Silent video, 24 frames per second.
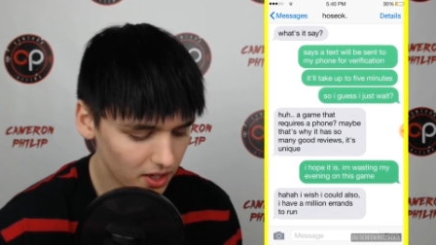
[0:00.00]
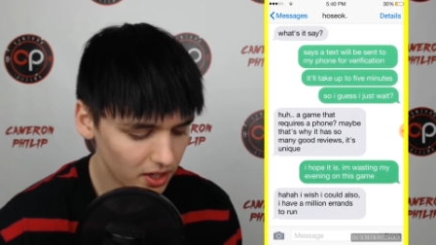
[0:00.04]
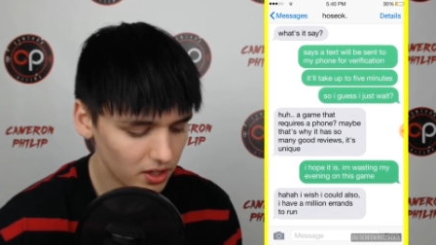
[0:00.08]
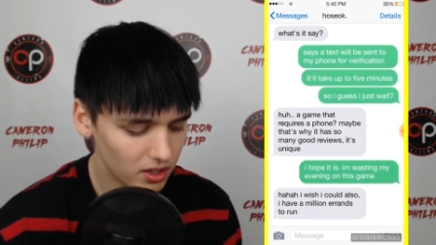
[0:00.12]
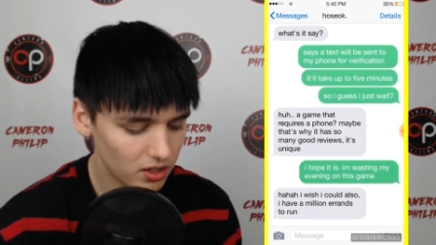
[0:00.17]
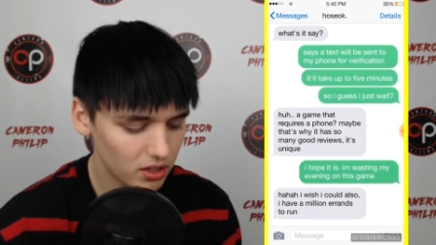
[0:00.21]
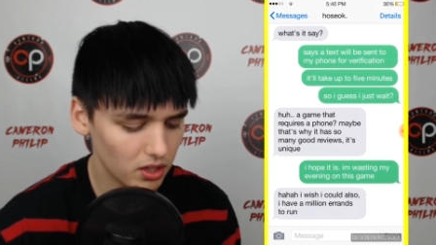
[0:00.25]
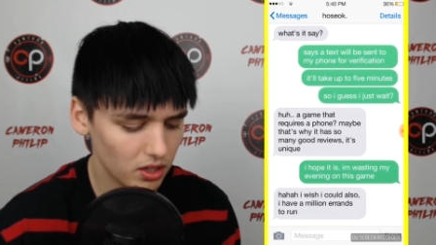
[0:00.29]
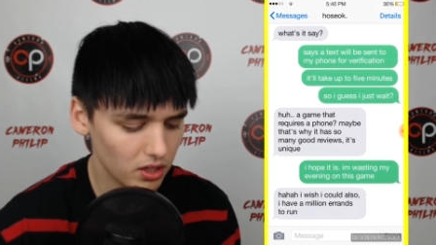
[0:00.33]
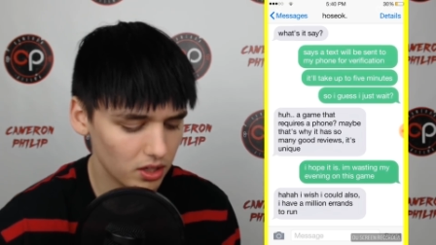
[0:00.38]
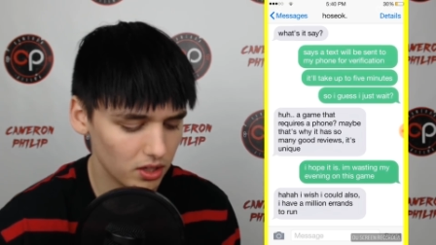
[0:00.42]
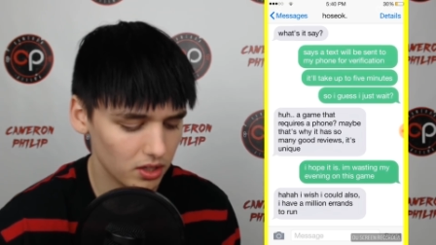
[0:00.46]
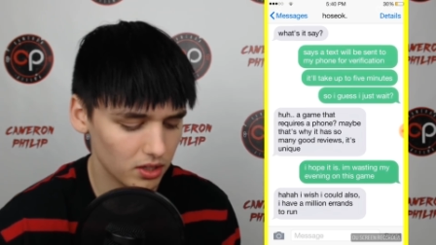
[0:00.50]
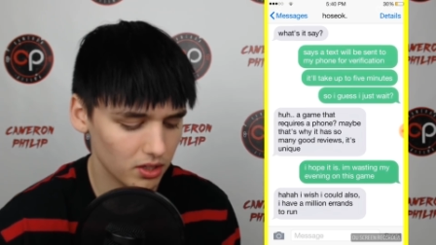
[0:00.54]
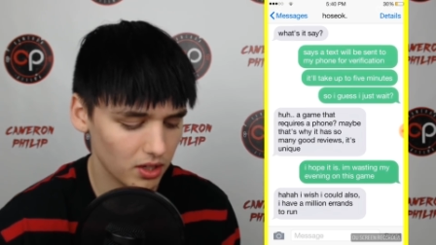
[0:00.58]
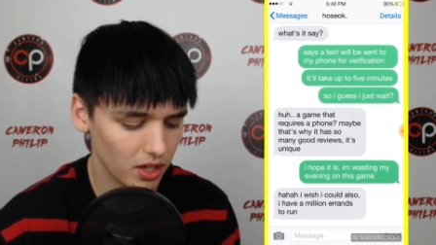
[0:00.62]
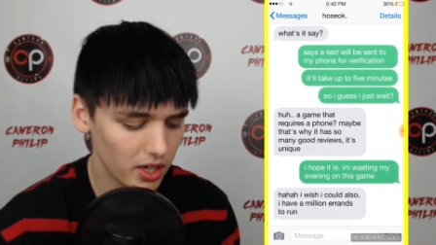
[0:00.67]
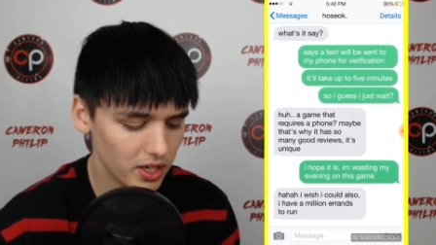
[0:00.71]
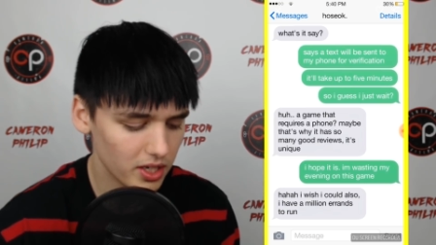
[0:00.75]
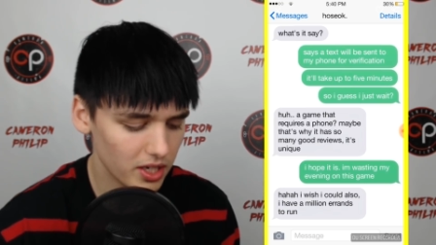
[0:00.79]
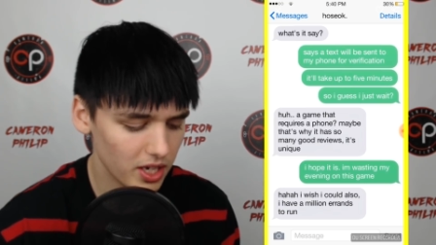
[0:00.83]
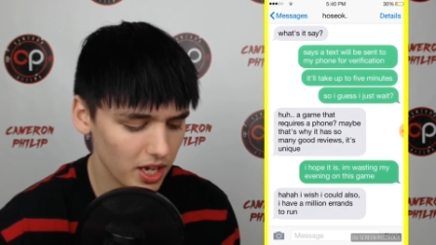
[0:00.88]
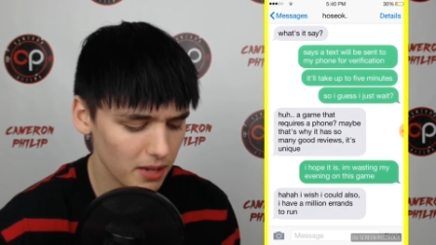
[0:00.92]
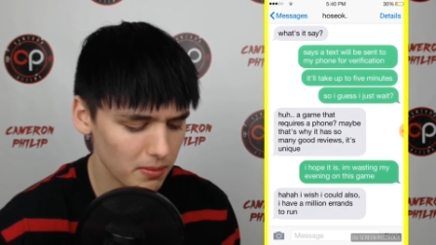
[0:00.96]
Huh,
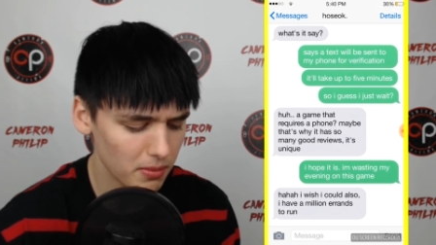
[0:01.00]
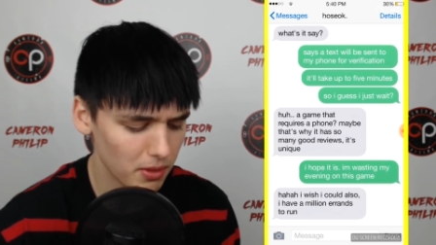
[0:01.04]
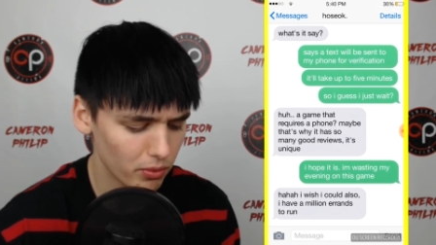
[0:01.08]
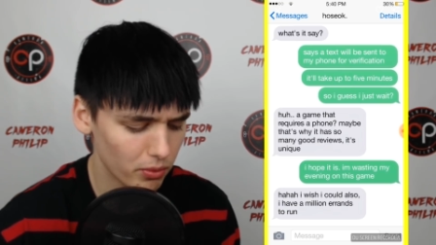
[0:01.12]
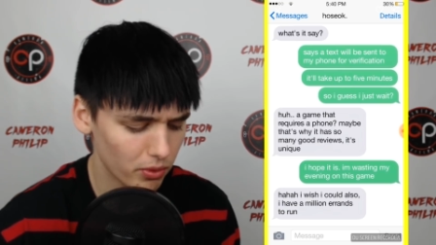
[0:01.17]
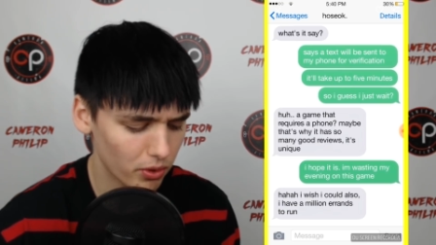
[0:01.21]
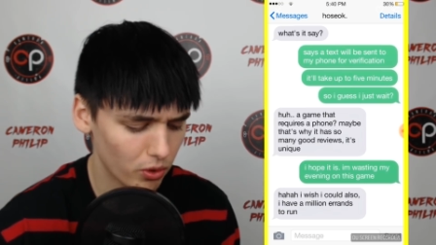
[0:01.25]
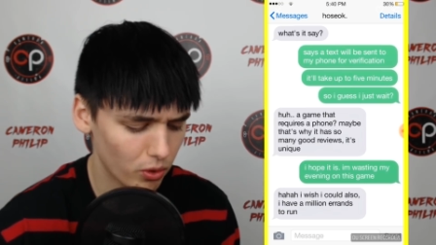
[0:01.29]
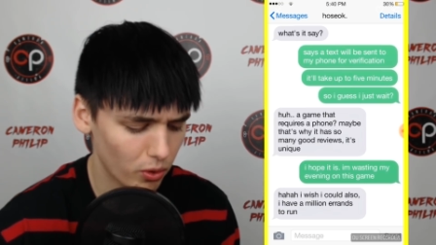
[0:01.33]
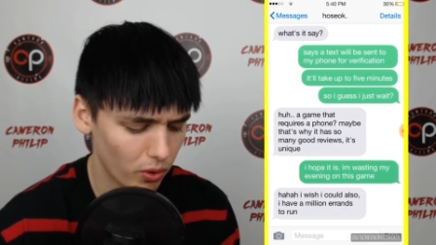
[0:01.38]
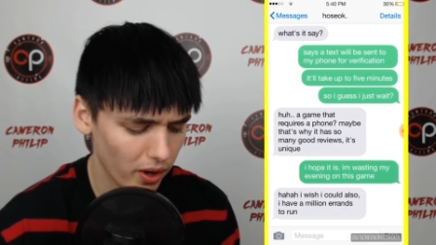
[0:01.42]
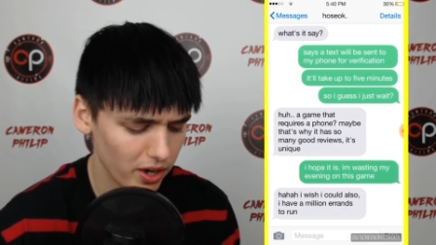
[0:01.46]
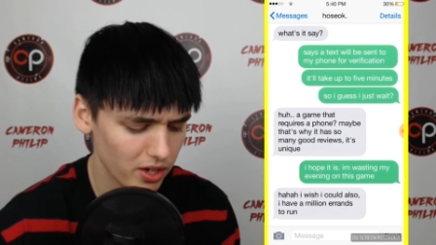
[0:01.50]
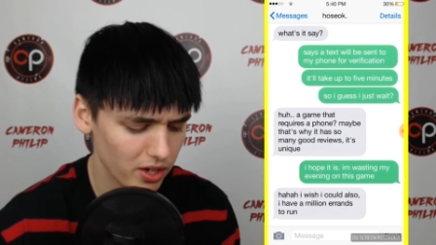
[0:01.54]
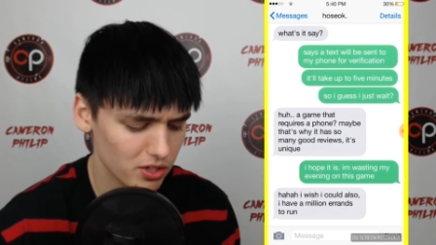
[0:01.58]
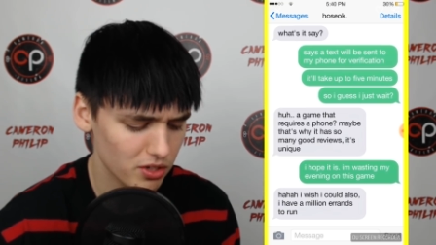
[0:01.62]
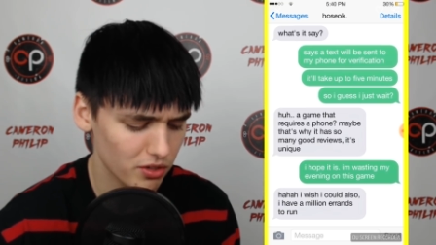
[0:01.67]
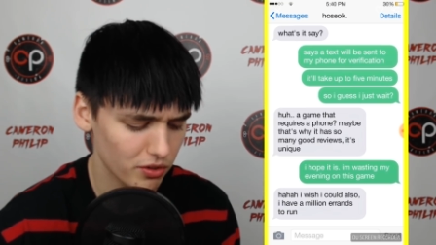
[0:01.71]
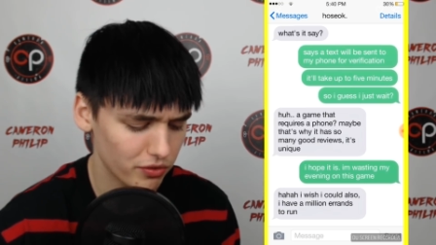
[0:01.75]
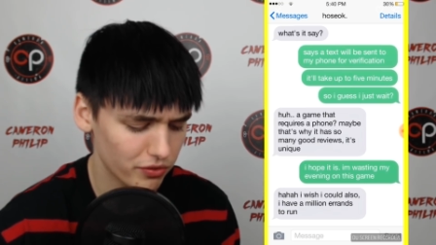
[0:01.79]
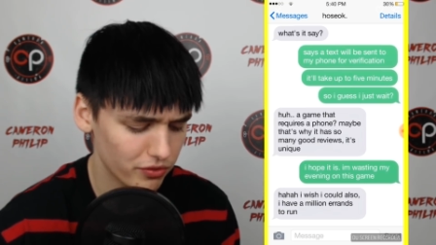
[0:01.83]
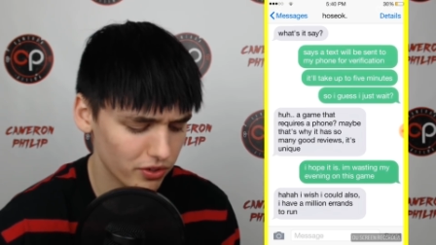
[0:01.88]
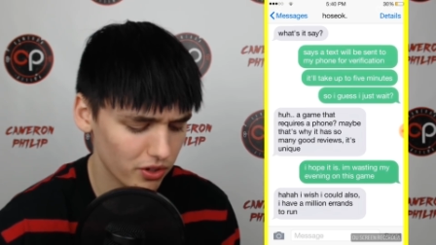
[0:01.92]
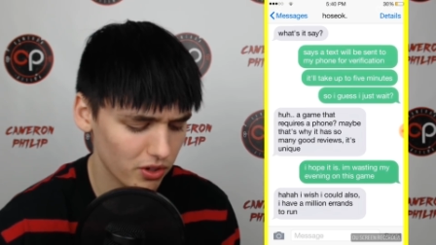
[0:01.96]
a game that requires
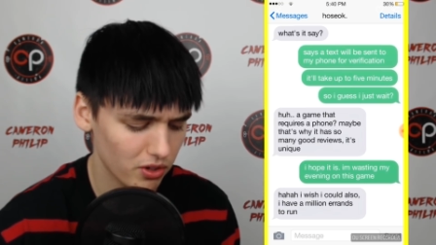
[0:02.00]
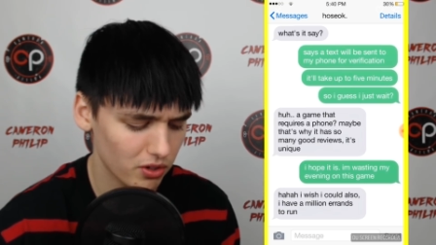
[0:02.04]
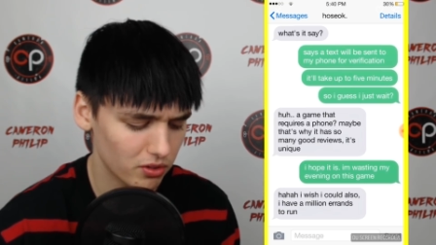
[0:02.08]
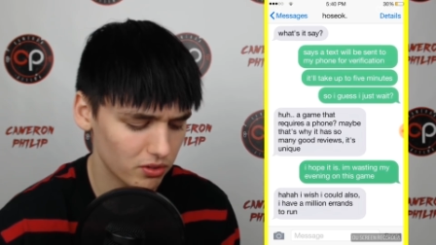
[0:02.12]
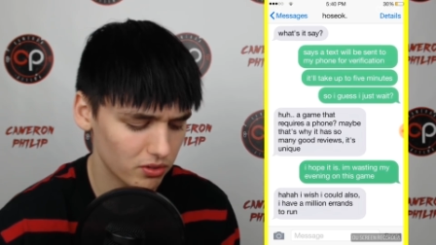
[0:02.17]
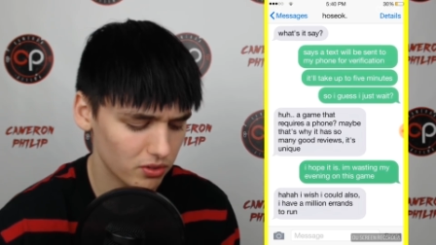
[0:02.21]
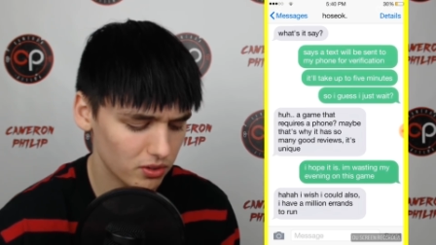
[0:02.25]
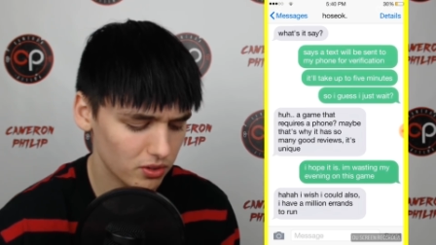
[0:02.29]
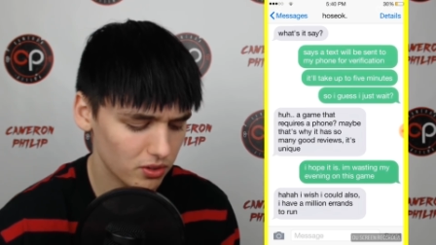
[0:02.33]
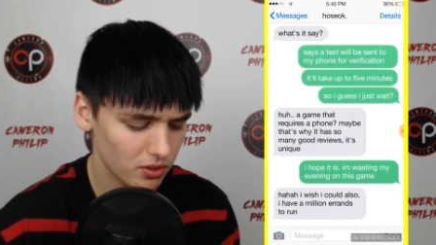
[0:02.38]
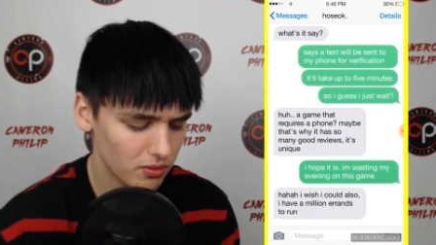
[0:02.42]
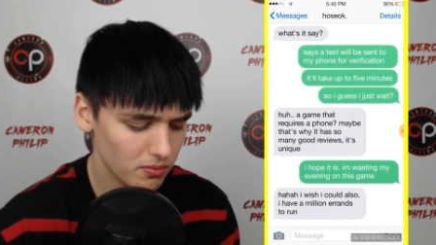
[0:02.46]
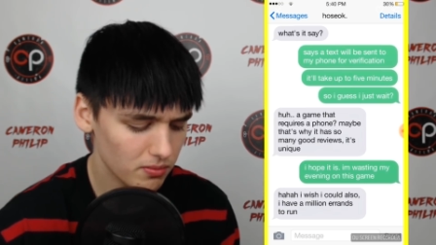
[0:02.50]
a phone.